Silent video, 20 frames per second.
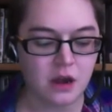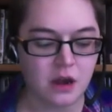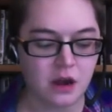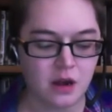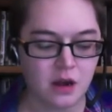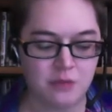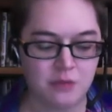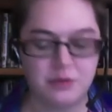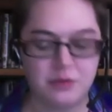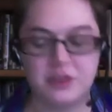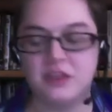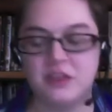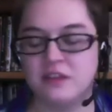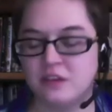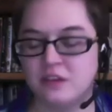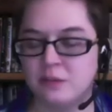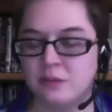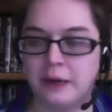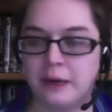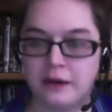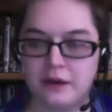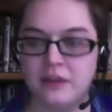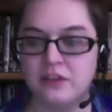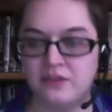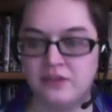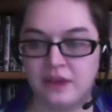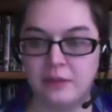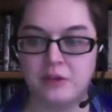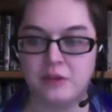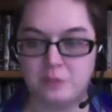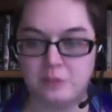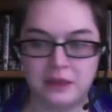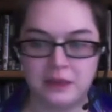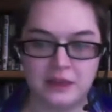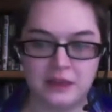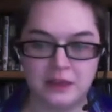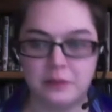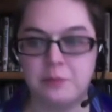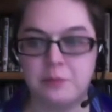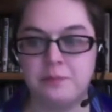because his family's being
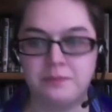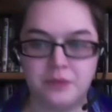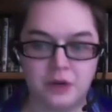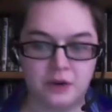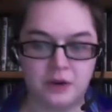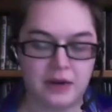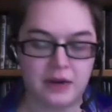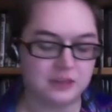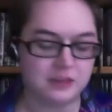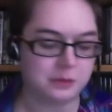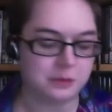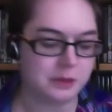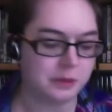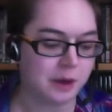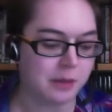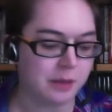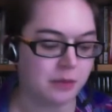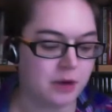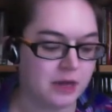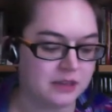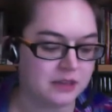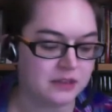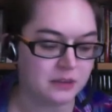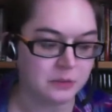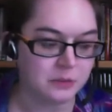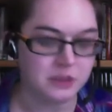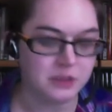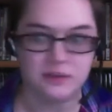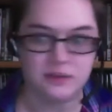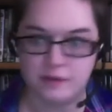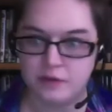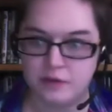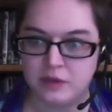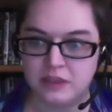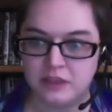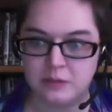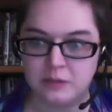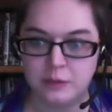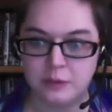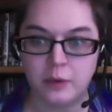like harassed by the paparazzi because of everything
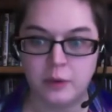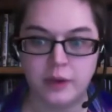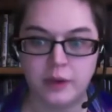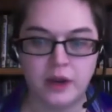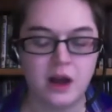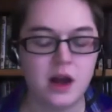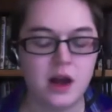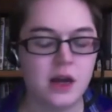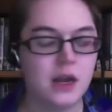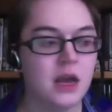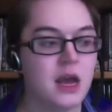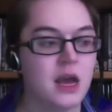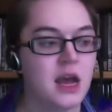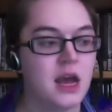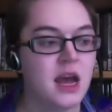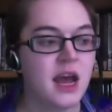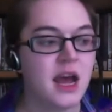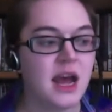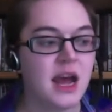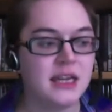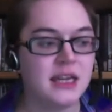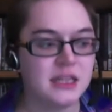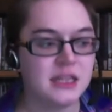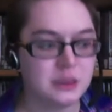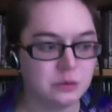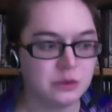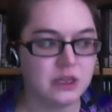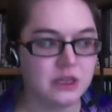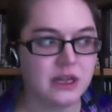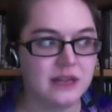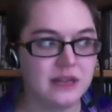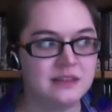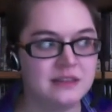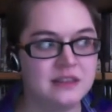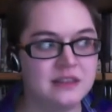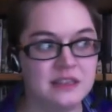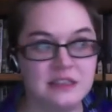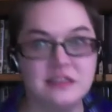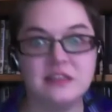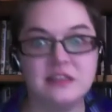that's been going on, and he realizes
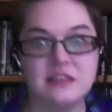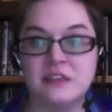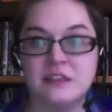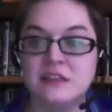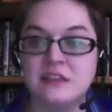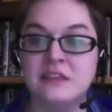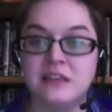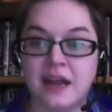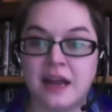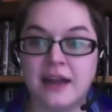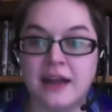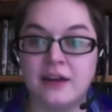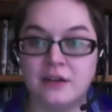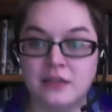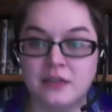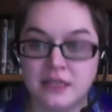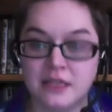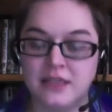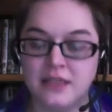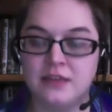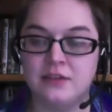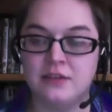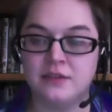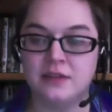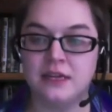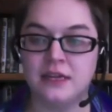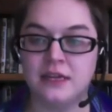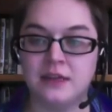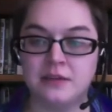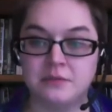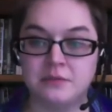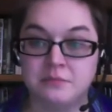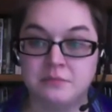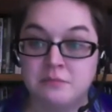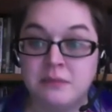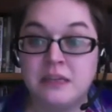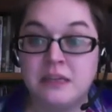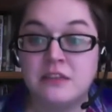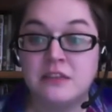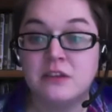that his son's in dire need of like
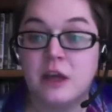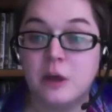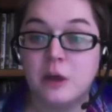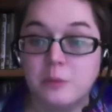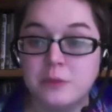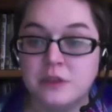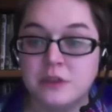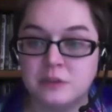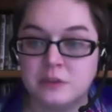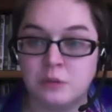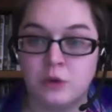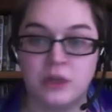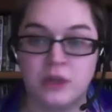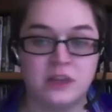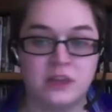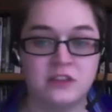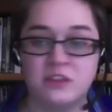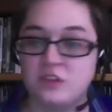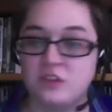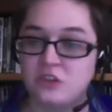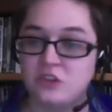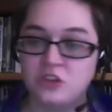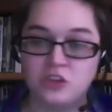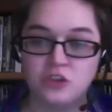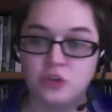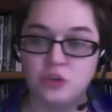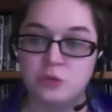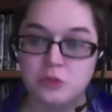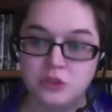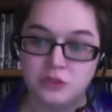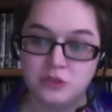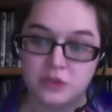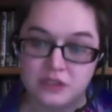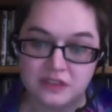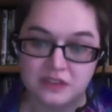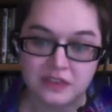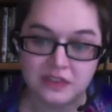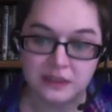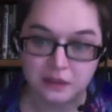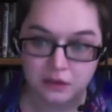mental help at this point because this is just too much for
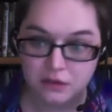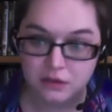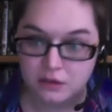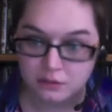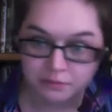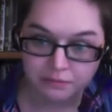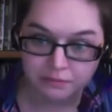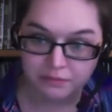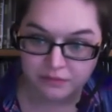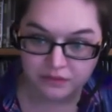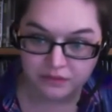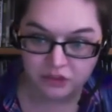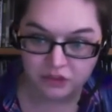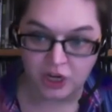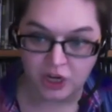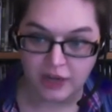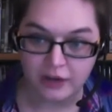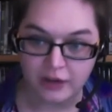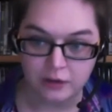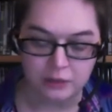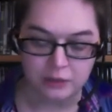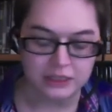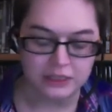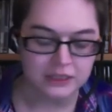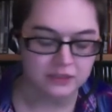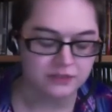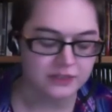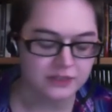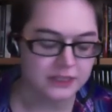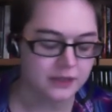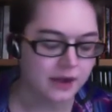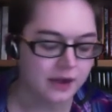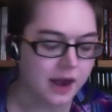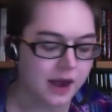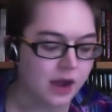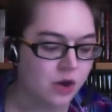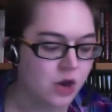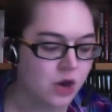his like little child brain to figure out,